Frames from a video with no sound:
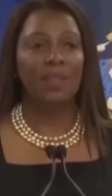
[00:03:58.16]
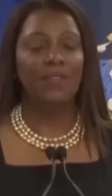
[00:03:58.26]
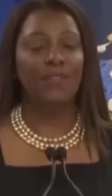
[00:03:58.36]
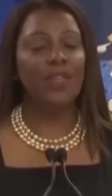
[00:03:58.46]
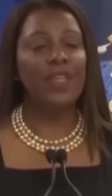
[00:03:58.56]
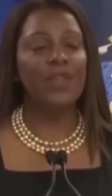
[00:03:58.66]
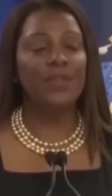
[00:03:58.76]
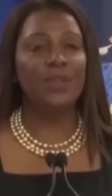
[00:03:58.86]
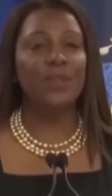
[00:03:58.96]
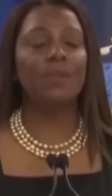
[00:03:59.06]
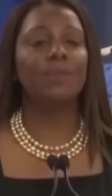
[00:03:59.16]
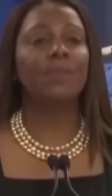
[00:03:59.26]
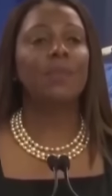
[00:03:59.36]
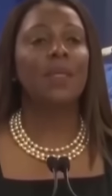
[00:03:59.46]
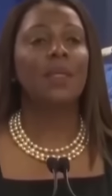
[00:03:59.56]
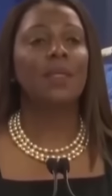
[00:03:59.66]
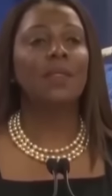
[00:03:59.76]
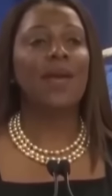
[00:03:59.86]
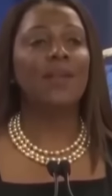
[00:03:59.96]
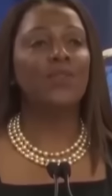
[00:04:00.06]
And for years,
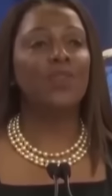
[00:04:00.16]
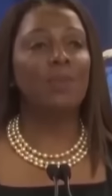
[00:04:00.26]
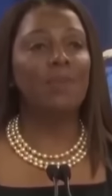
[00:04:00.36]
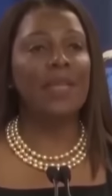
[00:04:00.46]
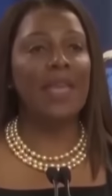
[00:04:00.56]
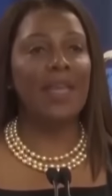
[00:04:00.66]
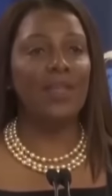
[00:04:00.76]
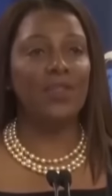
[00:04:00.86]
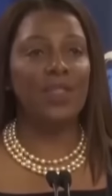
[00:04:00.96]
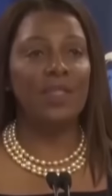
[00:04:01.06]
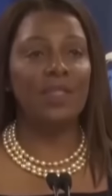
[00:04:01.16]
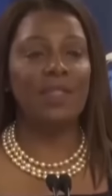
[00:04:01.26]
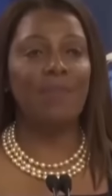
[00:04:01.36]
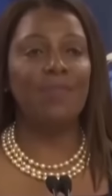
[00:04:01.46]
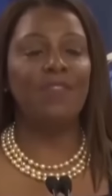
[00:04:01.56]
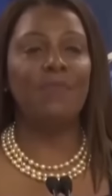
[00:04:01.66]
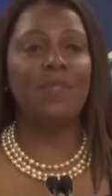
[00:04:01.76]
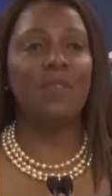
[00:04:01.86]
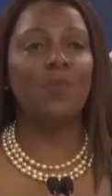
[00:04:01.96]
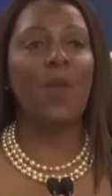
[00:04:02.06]
Donald Trump engaged in deceptive
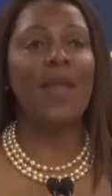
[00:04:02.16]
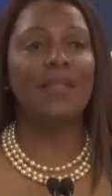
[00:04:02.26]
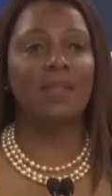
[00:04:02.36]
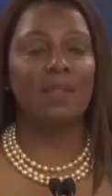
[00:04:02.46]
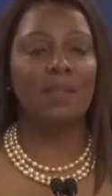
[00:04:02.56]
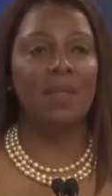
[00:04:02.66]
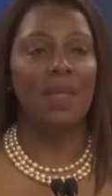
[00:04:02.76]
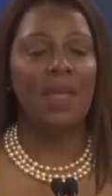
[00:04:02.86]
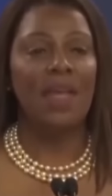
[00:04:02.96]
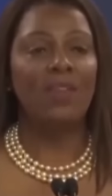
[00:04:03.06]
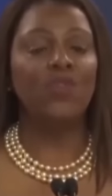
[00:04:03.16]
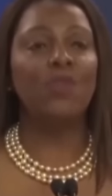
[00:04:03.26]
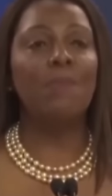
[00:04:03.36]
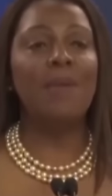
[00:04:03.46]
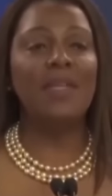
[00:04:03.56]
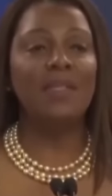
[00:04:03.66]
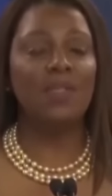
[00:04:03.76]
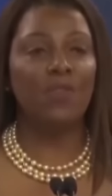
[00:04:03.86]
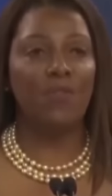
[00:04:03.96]
business practices and tremendous